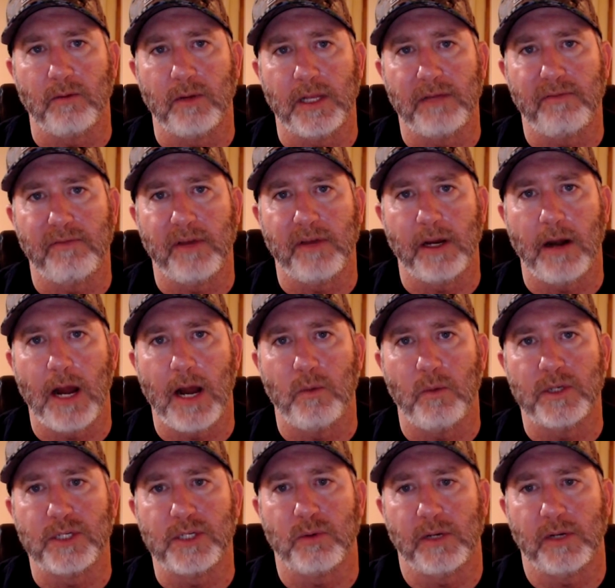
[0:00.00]
really figure
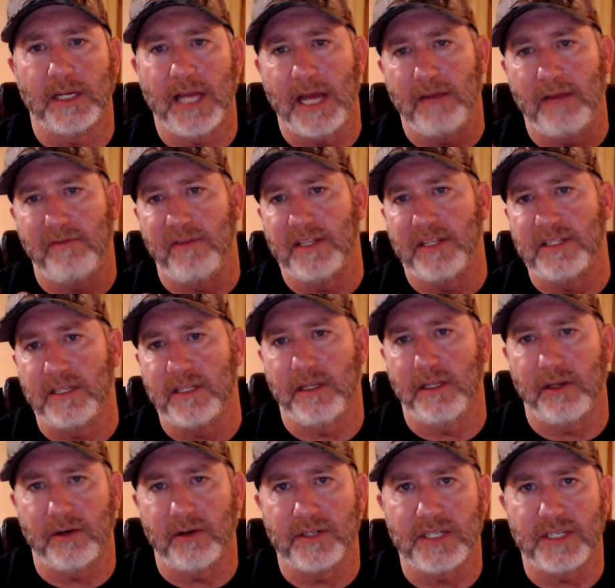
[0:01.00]
out which one kind of fits
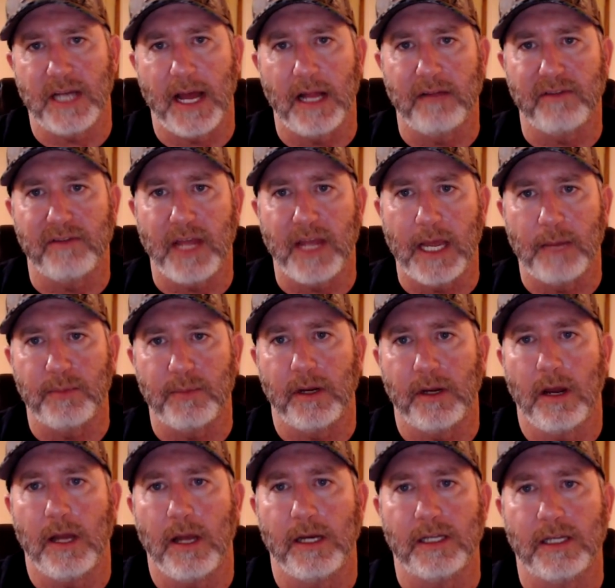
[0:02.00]
in your style of
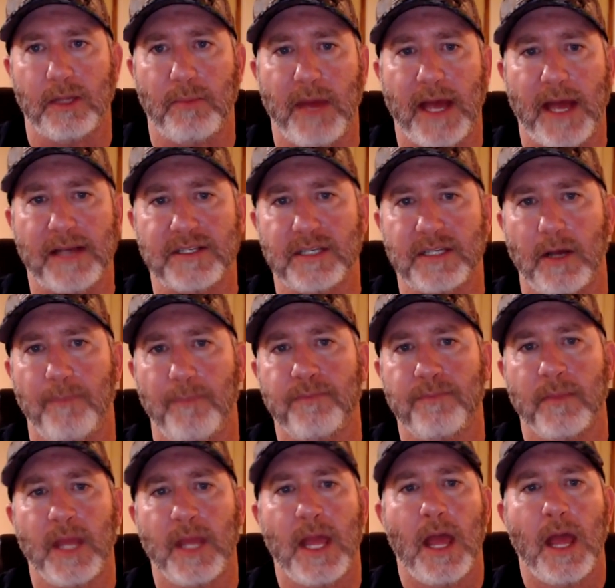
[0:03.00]
camping or hunting the best. So,
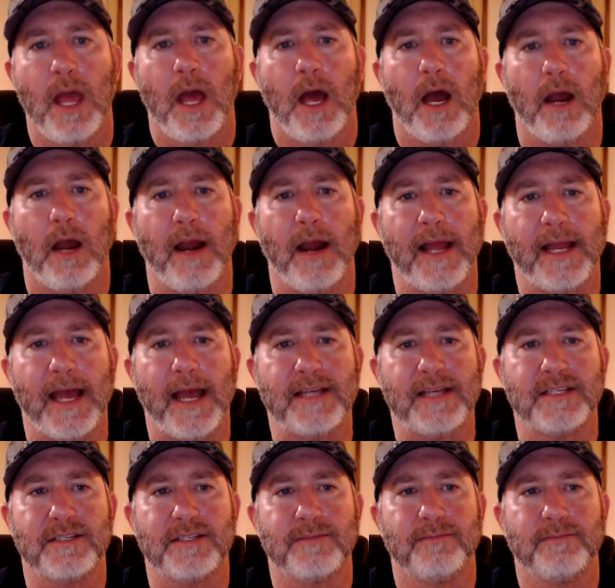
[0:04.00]
all right,
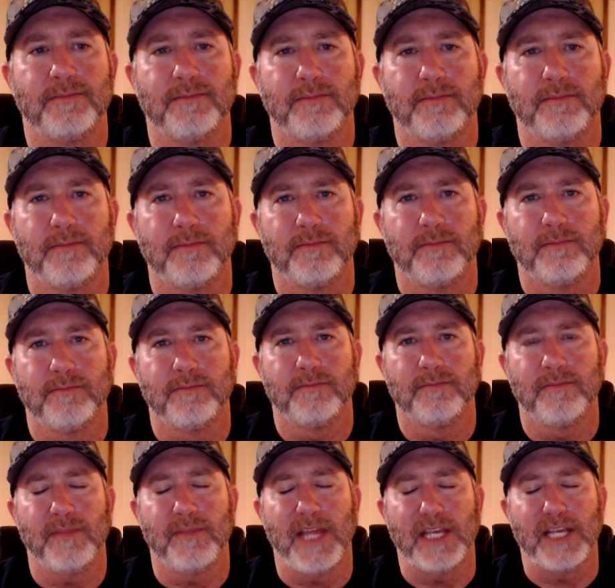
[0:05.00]
guys,
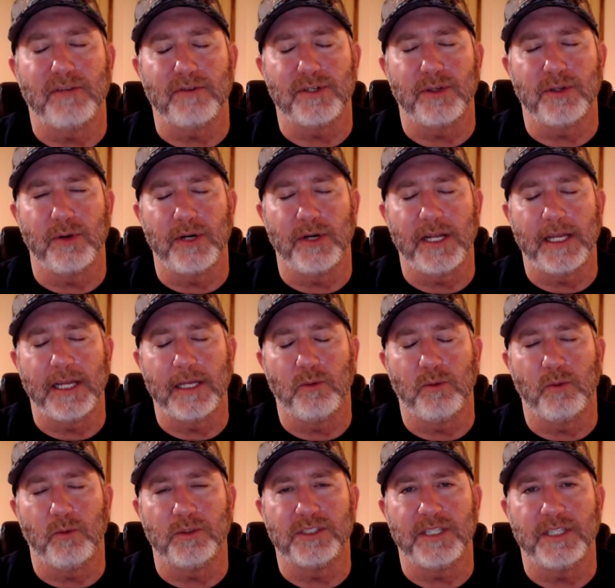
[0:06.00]
thanks for tuning
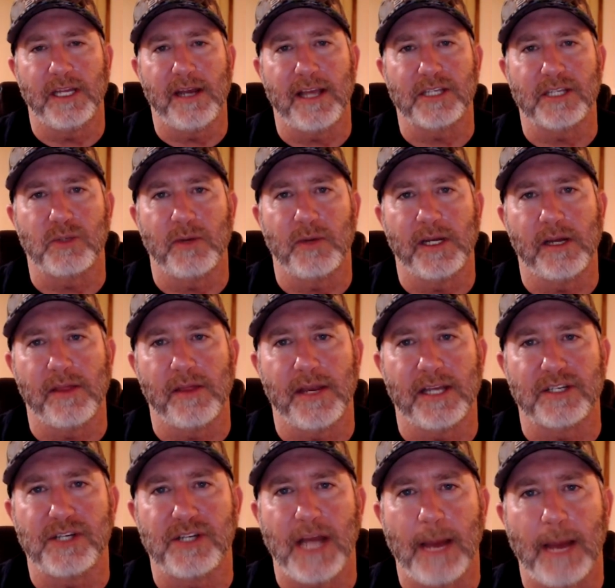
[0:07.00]
in. We'll see you next week on the
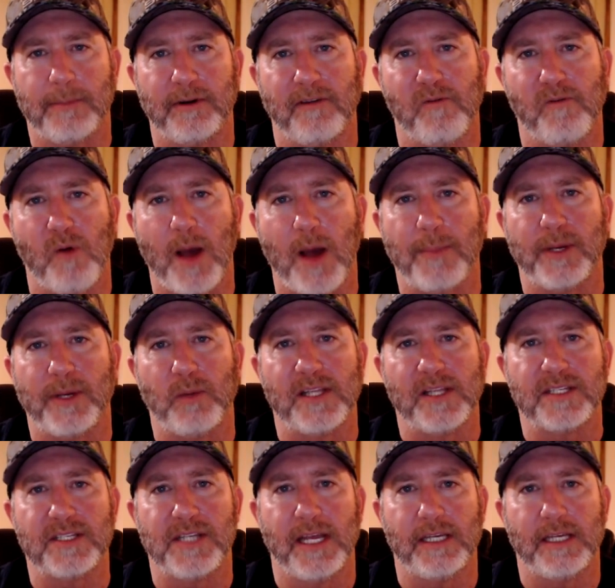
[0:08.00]
next chapter of Wapiti
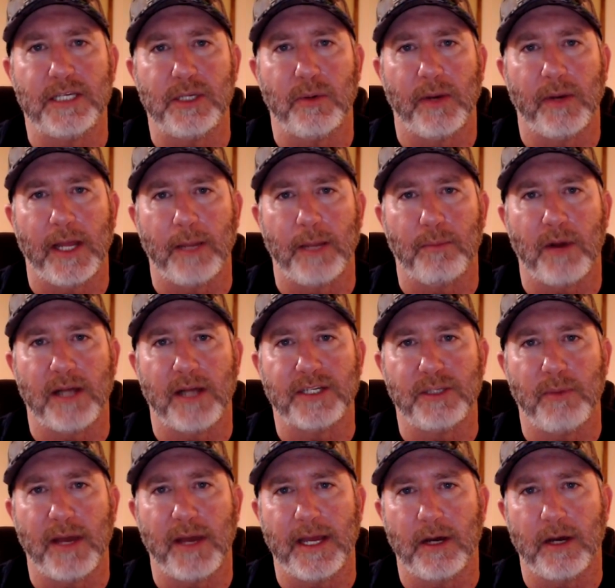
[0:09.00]
Wednesday Q&A, brought
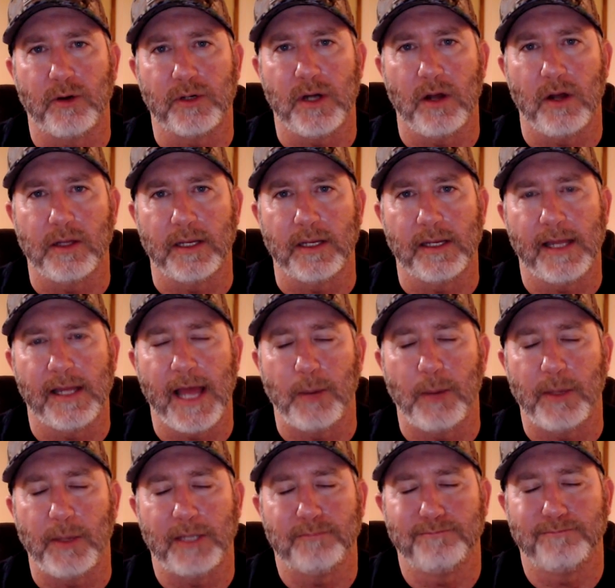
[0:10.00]
to you by Elk Calling
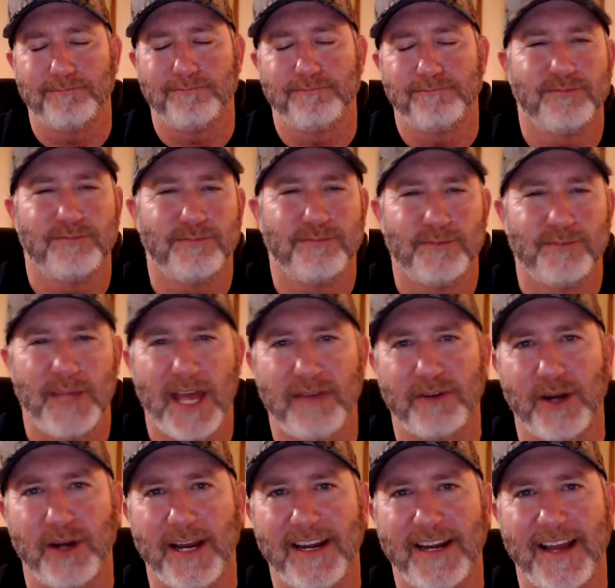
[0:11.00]
Academy.
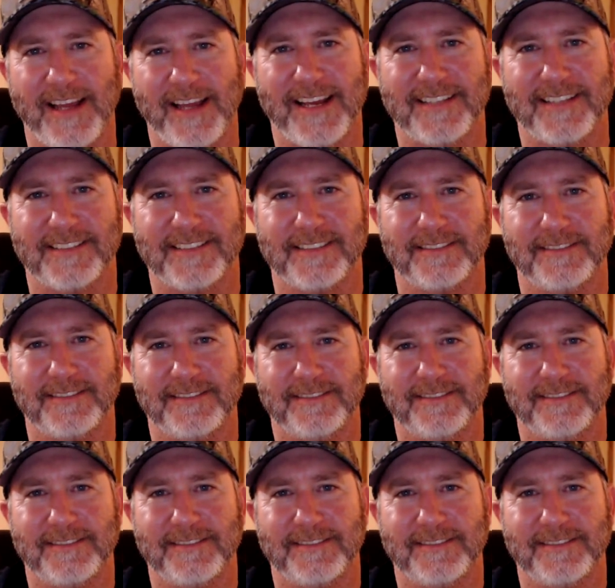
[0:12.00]
Have a great night, guys.